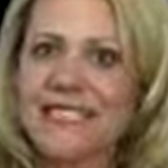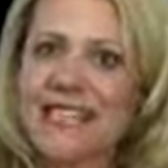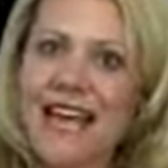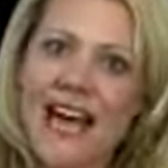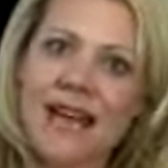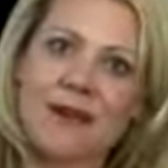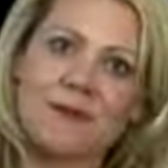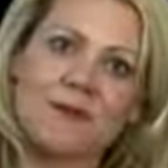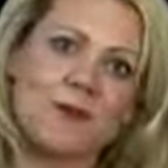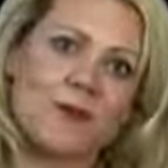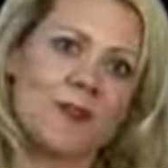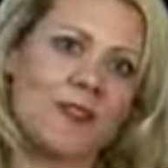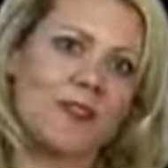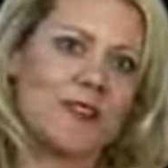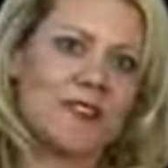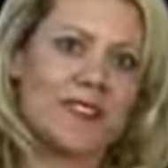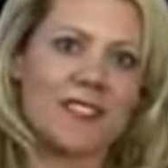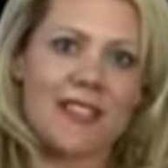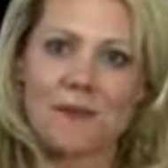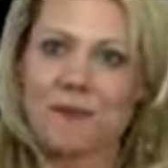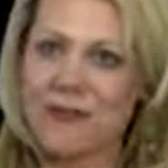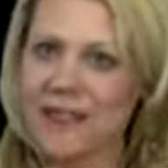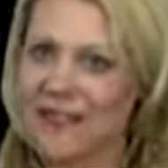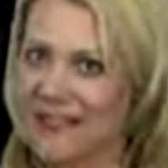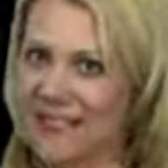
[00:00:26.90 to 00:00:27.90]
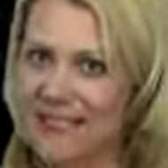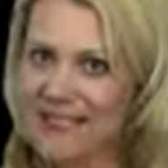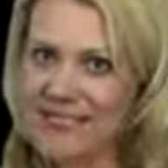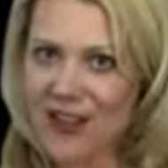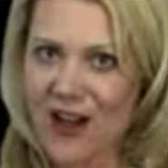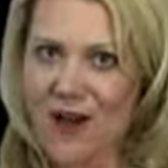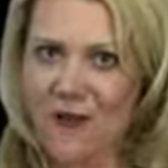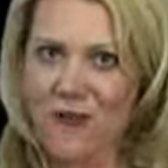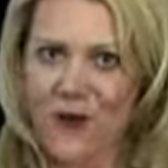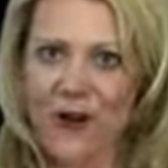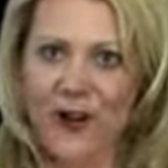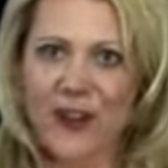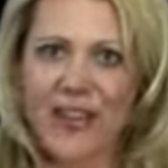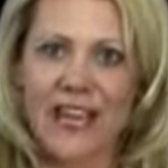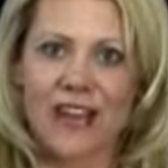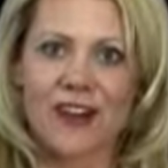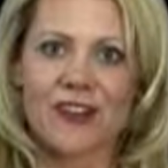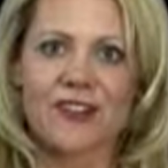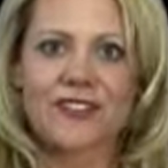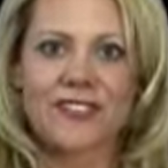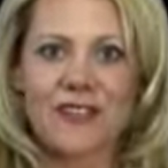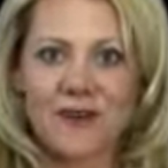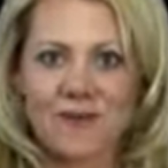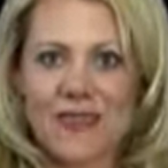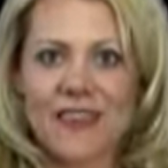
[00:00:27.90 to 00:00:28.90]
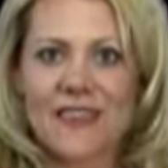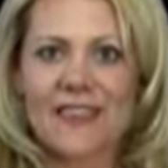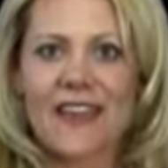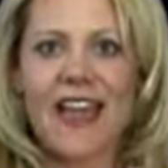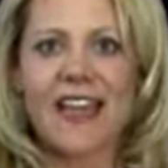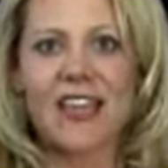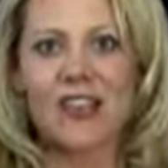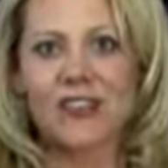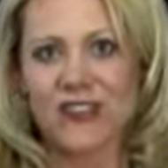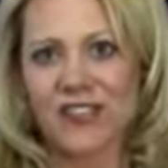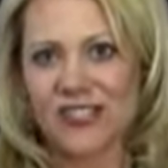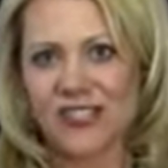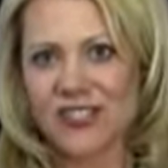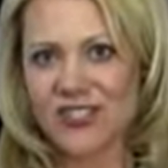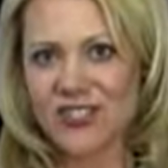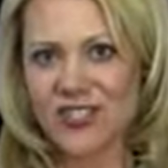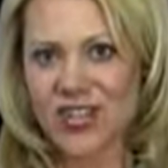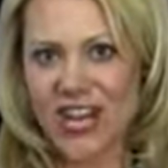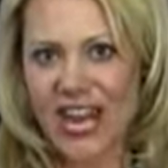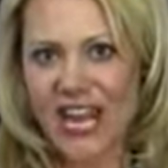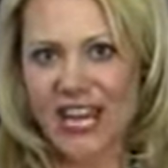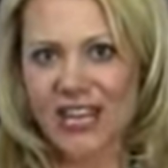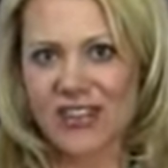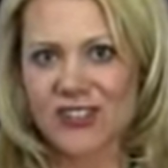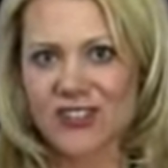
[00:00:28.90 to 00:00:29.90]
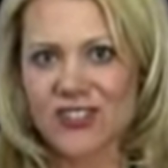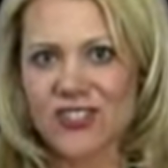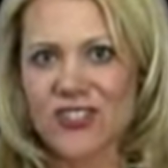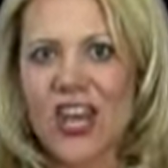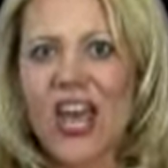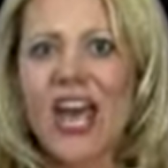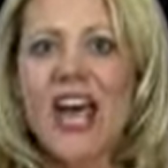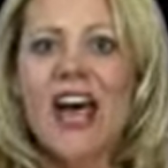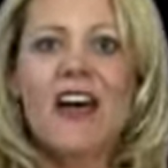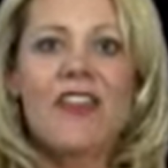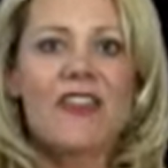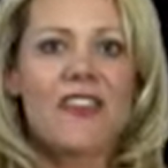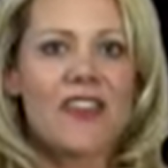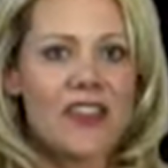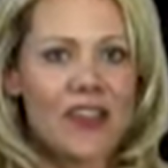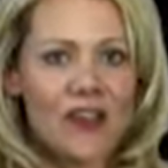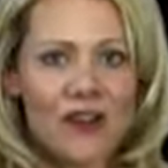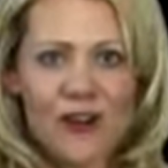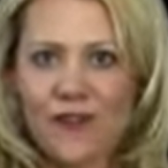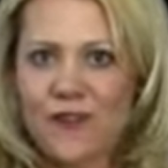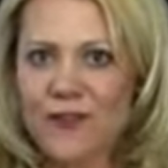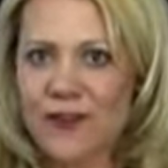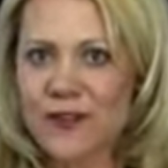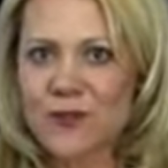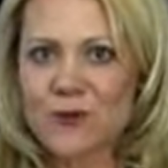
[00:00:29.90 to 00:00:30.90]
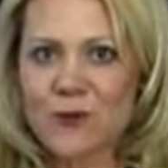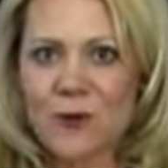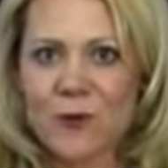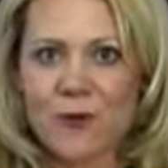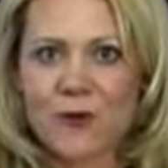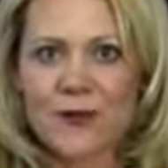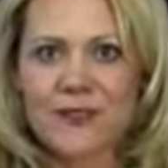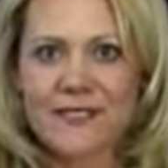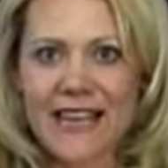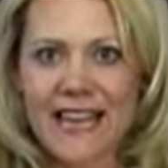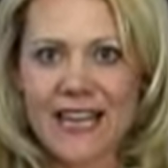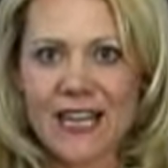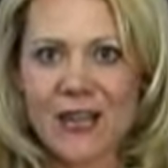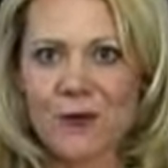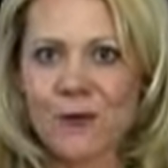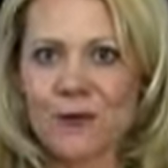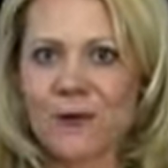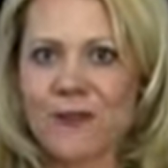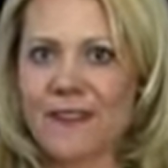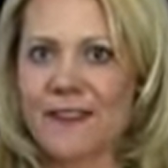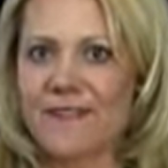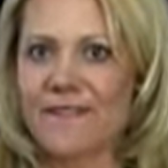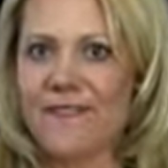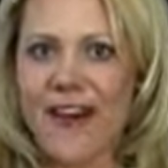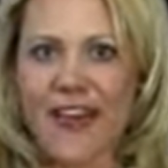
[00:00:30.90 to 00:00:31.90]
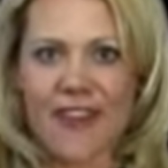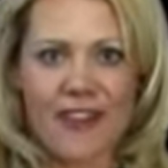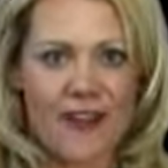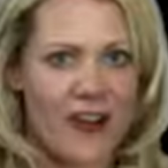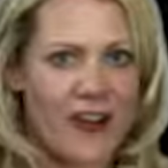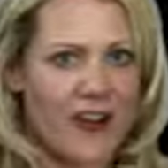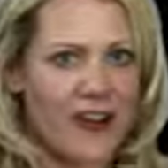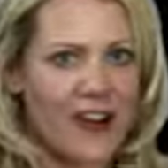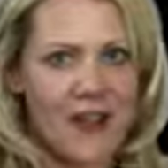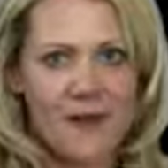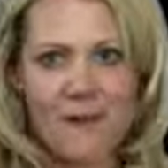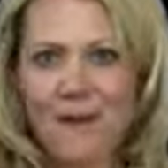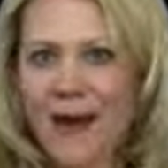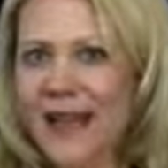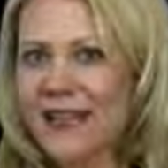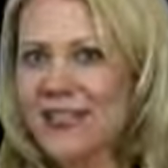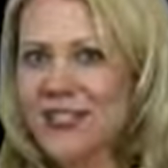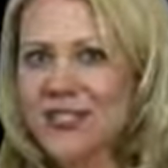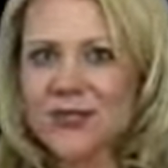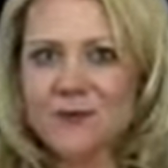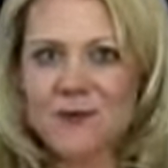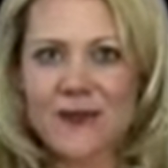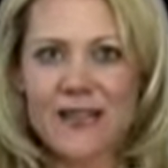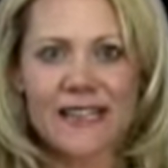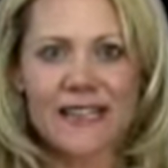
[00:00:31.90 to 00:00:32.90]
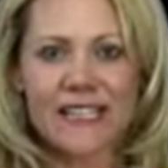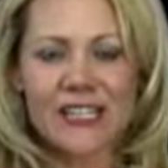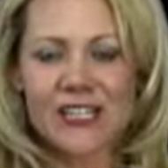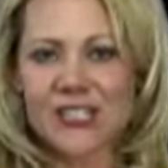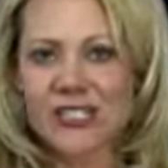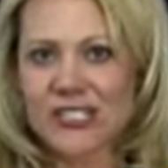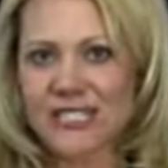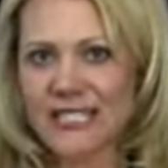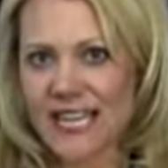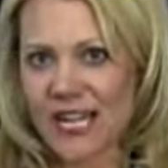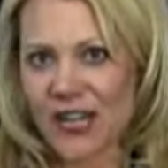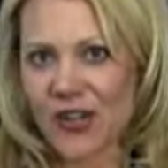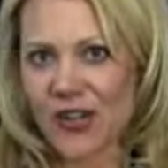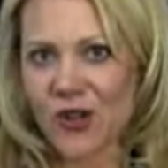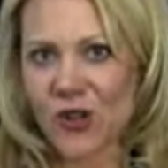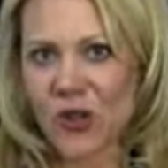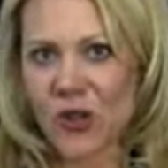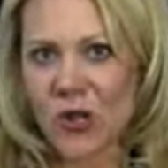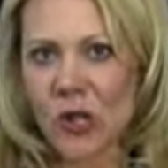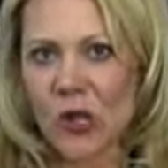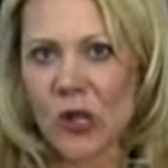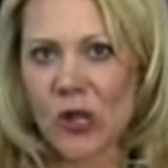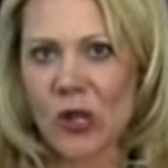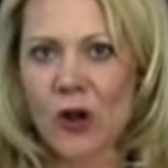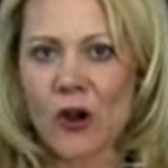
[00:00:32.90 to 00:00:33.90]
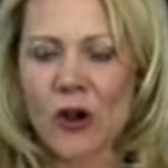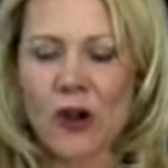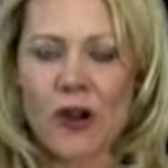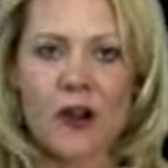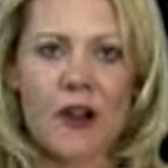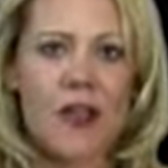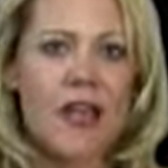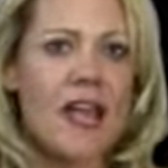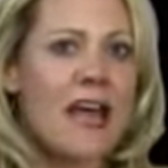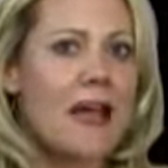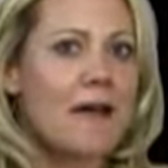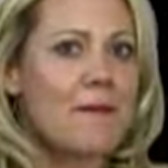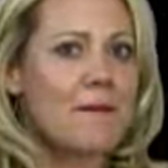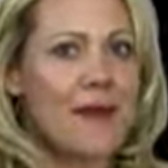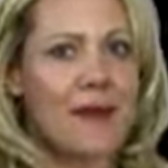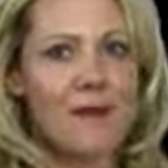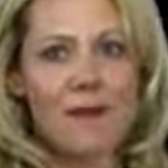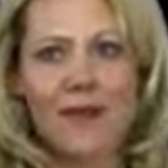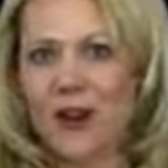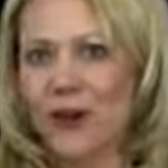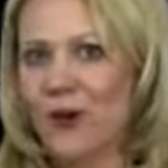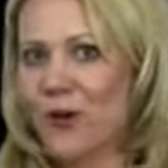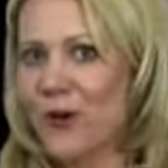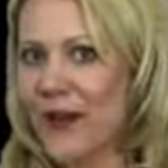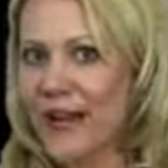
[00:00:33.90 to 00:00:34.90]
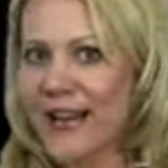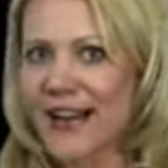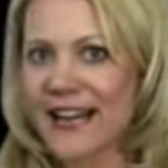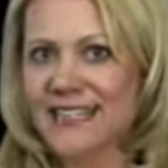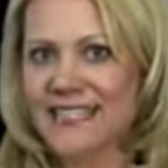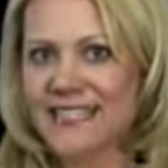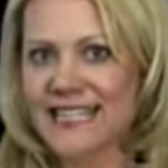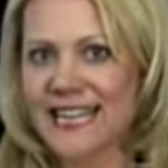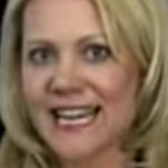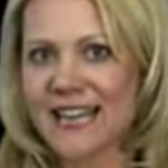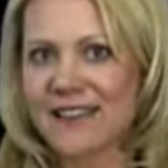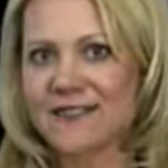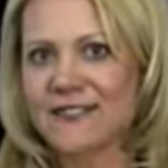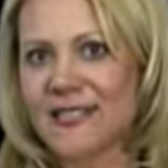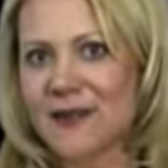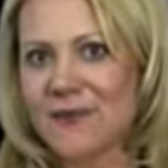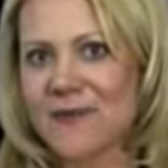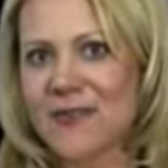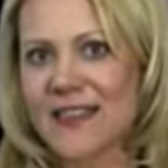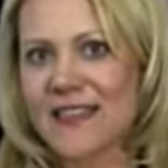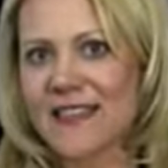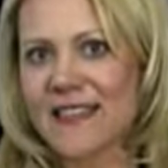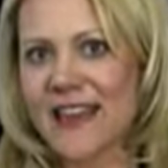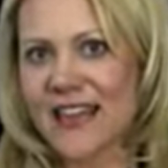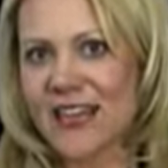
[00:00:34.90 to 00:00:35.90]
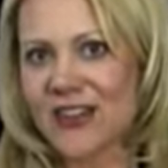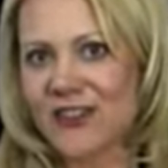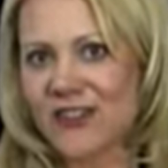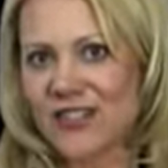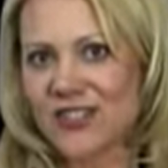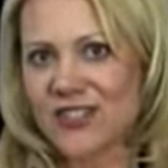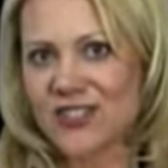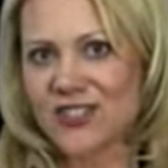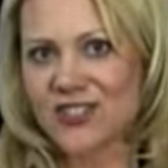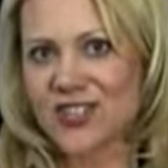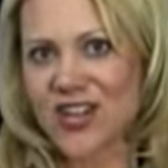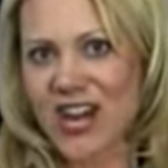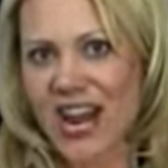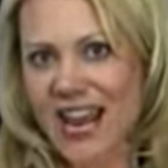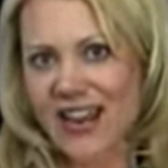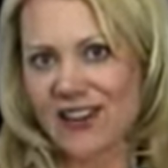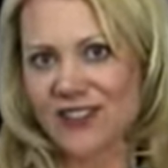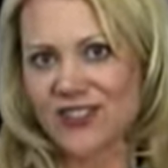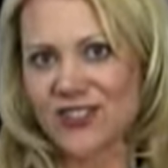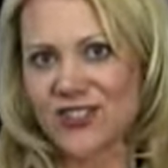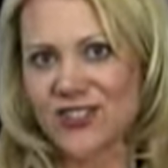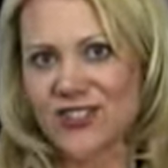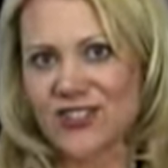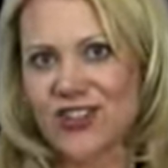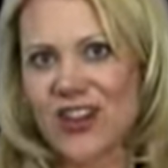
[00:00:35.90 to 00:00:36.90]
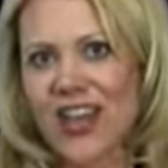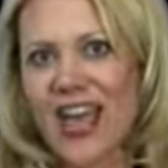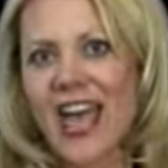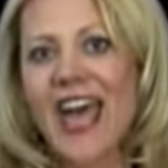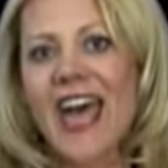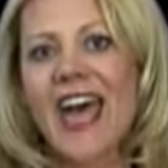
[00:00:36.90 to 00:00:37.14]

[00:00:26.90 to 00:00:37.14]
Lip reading: times when there's something that's not working or something that you need to change, the universe will present you with a feather. It might just be a little tickle or maybe a quick idea of something that you need to change.